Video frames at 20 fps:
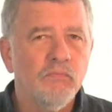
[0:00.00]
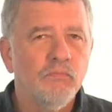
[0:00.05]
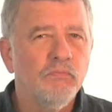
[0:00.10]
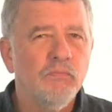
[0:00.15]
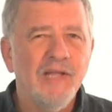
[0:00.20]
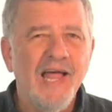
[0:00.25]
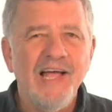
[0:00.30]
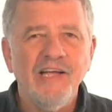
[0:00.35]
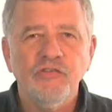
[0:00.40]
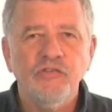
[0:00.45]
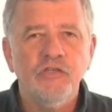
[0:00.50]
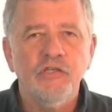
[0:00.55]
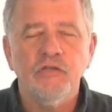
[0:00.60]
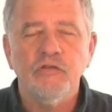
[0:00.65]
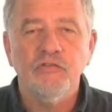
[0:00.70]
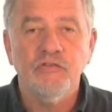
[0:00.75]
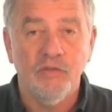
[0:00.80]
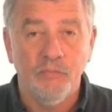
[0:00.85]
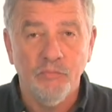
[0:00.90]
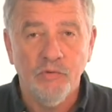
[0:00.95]
last year
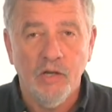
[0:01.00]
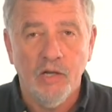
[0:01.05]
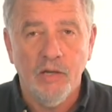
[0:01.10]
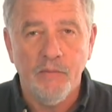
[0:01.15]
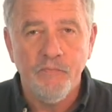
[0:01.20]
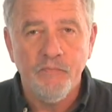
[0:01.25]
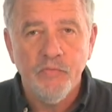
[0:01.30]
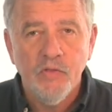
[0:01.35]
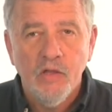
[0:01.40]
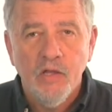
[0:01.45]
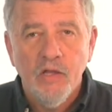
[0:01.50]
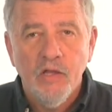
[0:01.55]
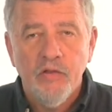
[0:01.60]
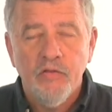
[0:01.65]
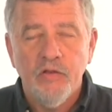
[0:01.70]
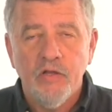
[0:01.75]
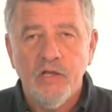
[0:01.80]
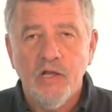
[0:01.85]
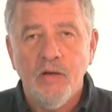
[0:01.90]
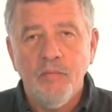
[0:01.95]
sometime,
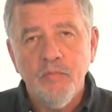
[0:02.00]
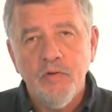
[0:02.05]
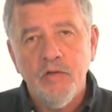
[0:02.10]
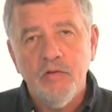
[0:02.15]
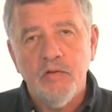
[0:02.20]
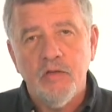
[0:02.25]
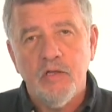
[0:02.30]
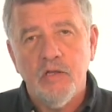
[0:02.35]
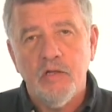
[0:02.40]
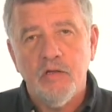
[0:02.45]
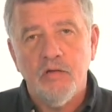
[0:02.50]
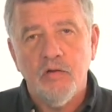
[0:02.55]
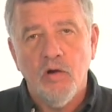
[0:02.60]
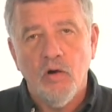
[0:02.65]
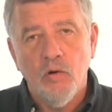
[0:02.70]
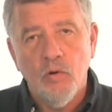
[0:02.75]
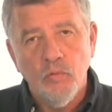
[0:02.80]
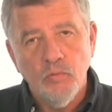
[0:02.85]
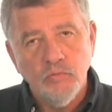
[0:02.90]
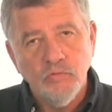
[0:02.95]
the company that
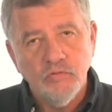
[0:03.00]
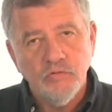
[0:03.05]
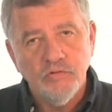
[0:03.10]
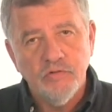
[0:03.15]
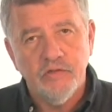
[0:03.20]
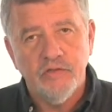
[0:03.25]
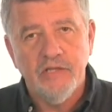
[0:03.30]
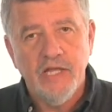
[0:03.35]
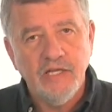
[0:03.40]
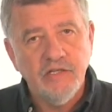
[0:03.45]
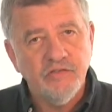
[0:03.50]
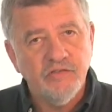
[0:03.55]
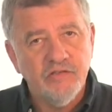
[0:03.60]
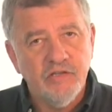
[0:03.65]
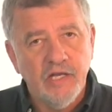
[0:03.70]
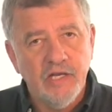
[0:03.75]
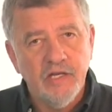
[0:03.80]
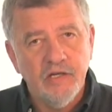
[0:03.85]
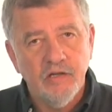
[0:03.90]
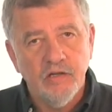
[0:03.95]
owns Day
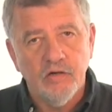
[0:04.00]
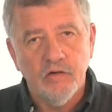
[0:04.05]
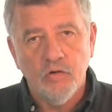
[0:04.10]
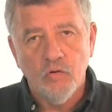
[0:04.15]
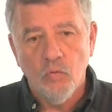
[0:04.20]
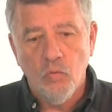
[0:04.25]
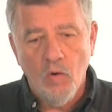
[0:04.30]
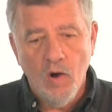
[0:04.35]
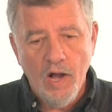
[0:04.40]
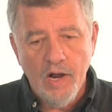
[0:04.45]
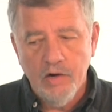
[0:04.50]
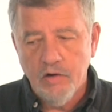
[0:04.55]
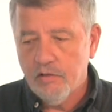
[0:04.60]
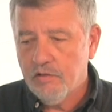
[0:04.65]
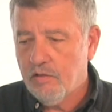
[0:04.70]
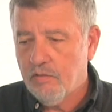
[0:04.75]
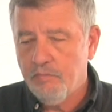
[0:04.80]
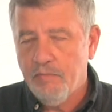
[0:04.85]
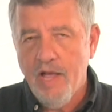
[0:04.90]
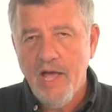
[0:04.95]
State
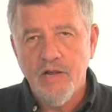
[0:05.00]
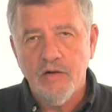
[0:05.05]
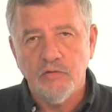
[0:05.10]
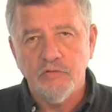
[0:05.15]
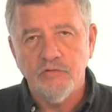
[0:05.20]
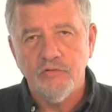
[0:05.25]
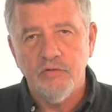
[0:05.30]
acquired Compatto.